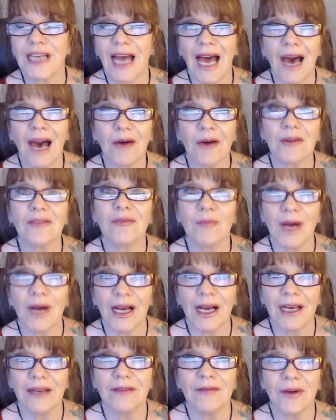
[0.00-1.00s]
out of
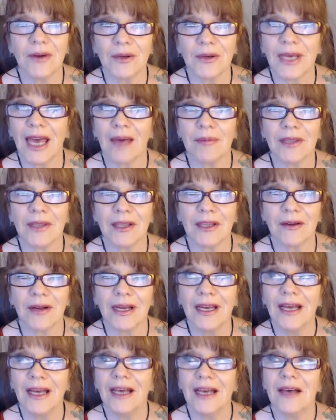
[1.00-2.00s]
my vocabulary,
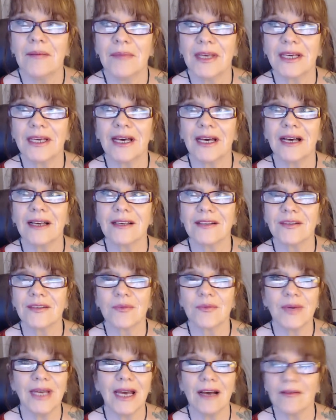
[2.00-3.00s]
because
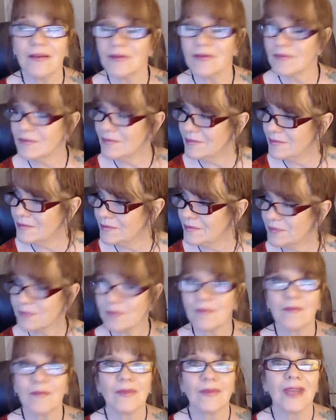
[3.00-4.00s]
we have
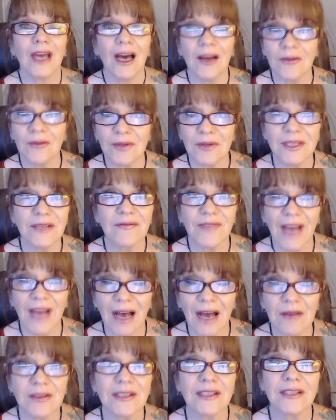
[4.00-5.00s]
hundreds of
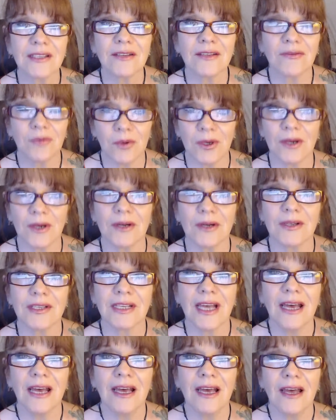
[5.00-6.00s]
thousands of words
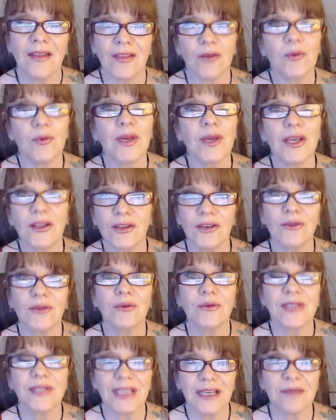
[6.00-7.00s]
that we could
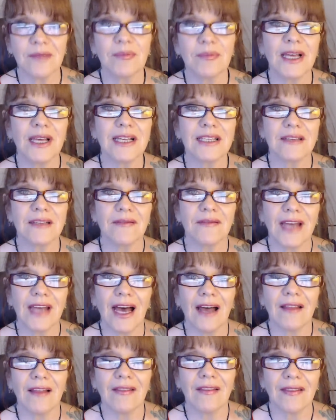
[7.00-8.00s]
use in place of
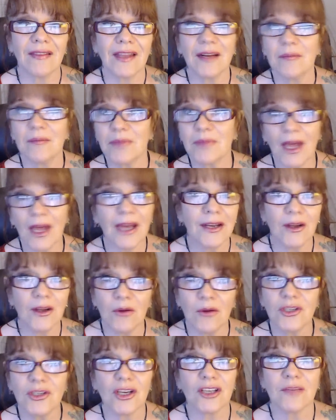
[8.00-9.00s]
that imply no
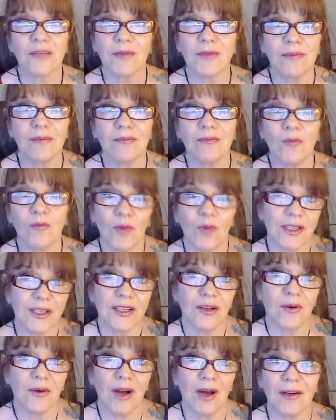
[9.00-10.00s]
judgment
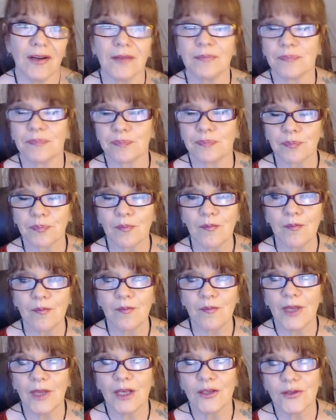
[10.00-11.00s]
whatsoever.
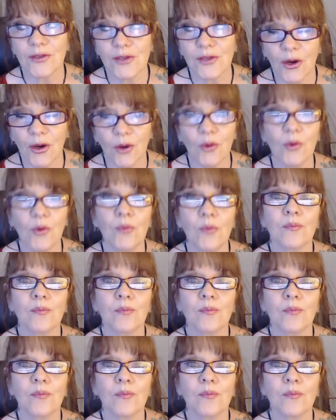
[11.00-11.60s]
So